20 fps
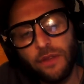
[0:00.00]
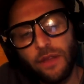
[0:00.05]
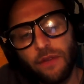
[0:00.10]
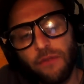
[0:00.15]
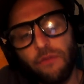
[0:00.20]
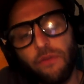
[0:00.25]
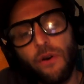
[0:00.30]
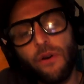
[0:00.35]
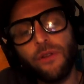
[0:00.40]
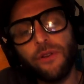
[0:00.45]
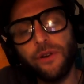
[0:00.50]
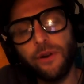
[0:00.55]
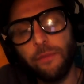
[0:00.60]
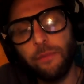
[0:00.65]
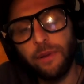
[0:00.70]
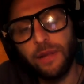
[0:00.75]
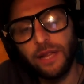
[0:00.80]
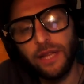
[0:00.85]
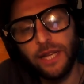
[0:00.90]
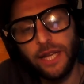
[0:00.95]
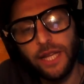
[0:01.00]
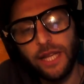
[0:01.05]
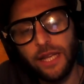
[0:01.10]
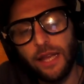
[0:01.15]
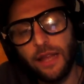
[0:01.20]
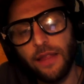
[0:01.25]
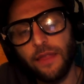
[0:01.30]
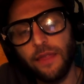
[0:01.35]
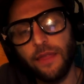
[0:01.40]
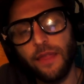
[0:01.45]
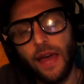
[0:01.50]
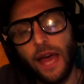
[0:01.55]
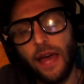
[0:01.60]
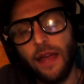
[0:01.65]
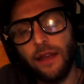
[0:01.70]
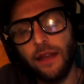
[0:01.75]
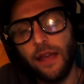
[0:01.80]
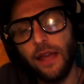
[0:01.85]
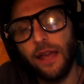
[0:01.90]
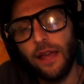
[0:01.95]
vulnerability and
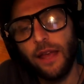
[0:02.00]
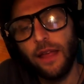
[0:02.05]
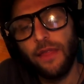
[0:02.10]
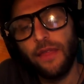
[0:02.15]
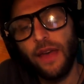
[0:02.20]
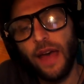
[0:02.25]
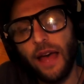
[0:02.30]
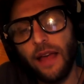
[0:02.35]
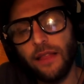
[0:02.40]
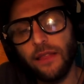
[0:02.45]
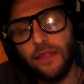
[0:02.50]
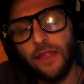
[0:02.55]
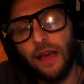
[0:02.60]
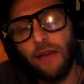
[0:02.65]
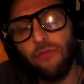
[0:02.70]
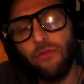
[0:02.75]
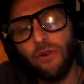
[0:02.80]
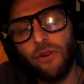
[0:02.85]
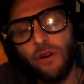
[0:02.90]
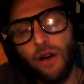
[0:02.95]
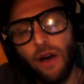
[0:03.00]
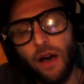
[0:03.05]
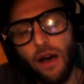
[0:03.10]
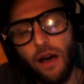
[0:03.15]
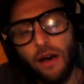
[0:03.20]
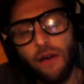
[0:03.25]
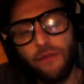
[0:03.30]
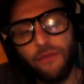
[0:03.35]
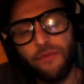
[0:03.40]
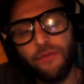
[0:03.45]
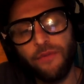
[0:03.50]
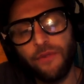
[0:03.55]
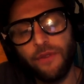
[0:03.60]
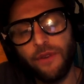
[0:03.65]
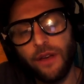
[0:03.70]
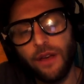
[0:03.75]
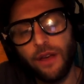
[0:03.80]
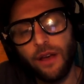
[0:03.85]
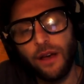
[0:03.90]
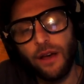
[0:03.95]
that level of
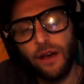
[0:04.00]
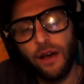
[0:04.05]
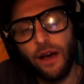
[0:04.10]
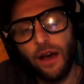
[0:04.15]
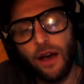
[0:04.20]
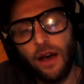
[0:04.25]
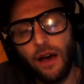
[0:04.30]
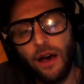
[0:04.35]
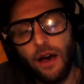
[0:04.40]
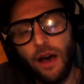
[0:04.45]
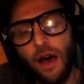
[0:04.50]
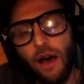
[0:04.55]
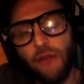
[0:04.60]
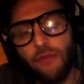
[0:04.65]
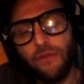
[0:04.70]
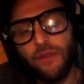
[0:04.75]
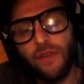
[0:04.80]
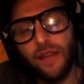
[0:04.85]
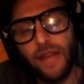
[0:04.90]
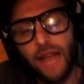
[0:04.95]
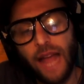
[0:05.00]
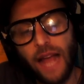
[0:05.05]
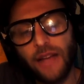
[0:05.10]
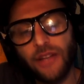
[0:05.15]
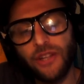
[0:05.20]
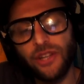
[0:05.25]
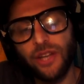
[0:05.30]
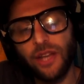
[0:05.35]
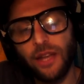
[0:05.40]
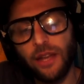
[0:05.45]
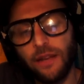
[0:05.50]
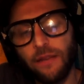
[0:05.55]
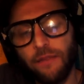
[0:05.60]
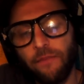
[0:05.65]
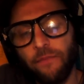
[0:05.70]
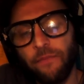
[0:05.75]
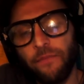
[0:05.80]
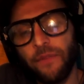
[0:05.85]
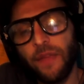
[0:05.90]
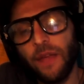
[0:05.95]
connection.
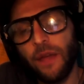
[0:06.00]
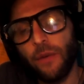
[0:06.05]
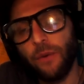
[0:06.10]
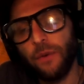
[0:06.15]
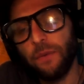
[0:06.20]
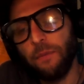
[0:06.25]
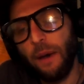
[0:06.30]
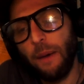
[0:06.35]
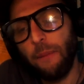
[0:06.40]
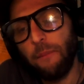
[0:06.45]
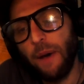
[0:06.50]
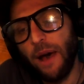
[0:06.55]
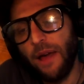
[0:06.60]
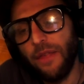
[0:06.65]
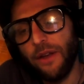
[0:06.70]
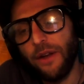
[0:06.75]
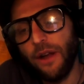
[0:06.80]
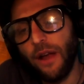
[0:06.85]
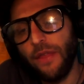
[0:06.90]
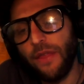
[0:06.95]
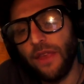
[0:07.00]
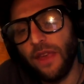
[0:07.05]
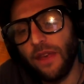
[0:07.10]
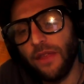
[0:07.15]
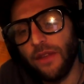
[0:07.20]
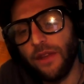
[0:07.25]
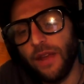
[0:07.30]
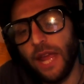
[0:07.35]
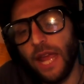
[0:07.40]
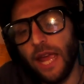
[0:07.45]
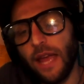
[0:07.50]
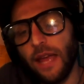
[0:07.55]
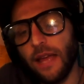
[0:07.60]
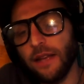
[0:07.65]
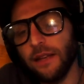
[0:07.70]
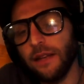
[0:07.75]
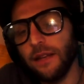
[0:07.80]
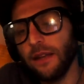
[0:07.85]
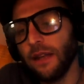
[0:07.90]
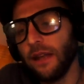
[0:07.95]
With my mother, on the other
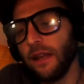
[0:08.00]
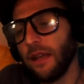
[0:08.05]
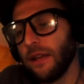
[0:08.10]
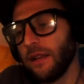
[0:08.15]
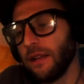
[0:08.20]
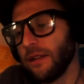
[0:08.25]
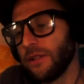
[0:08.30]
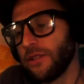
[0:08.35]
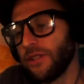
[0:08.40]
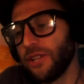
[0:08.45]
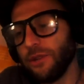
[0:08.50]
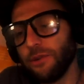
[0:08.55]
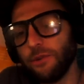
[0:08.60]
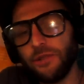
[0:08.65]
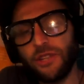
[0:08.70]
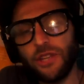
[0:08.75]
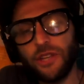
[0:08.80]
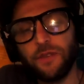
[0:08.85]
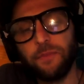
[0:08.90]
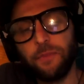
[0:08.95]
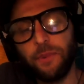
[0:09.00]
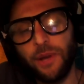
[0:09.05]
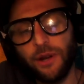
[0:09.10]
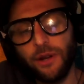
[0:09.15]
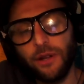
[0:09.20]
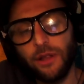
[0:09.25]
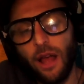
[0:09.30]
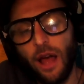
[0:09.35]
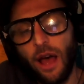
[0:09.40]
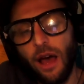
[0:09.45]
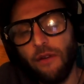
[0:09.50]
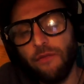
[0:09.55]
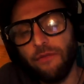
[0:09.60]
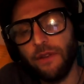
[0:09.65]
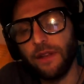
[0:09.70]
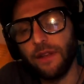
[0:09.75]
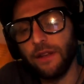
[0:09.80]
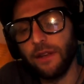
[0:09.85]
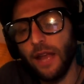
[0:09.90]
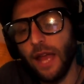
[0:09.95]
hand, she was just pure love
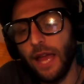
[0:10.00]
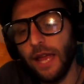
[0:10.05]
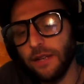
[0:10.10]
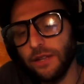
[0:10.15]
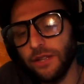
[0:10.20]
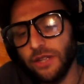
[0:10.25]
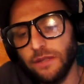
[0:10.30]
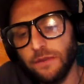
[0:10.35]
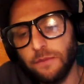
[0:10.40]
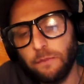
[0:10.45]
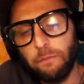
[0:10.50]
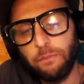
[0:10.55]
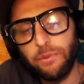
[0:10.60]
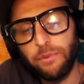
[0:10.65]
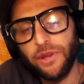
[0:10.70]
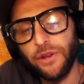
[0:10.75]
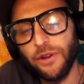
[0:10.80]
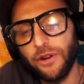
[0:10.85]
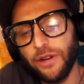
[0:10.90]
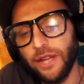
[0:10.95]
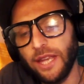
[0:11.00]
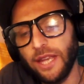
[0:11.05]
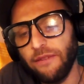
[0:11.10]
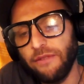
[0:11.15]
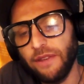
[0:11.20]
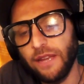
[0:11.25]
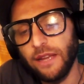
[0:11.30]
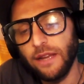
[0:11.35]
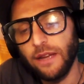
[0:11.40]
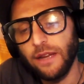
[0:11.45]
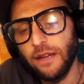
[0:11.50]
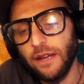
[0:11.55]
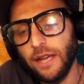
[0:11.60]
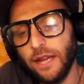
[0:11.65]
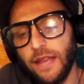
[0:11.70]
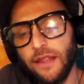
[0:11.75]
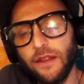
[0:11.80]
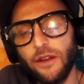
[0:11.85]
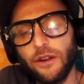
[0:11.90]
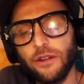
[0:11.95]
and just pure giving
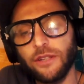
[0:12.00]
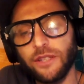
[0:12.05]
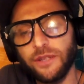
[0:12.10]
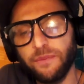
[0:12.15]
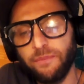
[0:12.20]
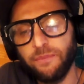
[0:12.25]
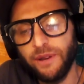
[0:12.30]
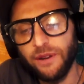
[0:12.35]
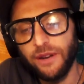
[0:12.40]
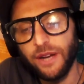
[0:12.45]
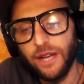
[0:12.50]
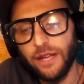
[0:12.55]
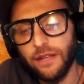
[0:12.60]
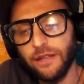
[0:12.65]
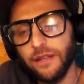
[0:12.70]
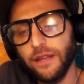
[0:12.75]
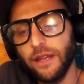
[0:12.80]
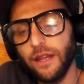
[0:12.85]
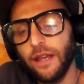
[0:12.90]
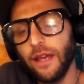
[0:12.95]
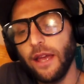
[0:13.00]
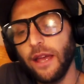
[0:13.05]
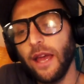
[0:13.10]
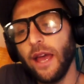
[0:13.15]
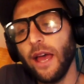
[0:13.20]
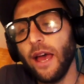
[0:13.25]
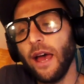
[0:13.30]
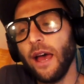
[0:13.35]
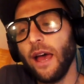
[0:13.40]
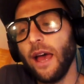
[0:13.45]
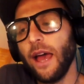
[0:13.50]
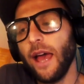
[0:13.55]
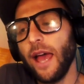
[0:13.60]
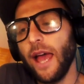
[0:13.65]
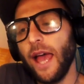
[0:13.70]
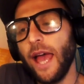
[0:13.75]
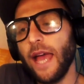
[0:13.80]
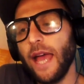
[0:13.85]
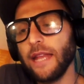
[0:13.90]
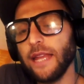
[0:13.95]
in her spirit.
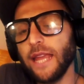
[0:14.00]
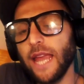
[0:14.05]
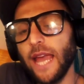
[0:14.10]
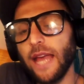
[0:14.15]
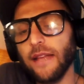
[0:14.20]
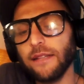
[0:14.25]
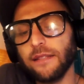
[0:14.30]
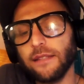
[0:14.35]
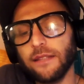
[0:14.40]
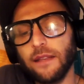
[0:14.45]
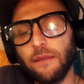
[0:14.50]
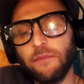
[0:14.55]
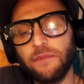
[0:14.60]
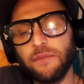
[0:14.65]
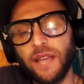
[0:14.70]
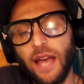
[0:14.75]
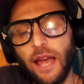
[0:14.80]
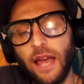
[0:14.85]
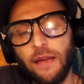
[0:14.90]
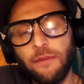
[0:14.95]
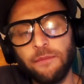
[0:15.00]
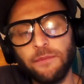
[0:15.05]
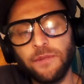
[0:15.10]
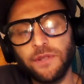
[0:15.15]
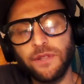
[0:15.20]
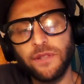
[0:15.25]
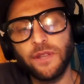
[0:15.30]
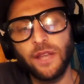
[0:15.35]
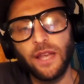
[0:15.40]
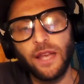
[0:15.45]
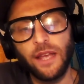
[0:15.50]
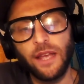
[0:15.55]
And yet sometimes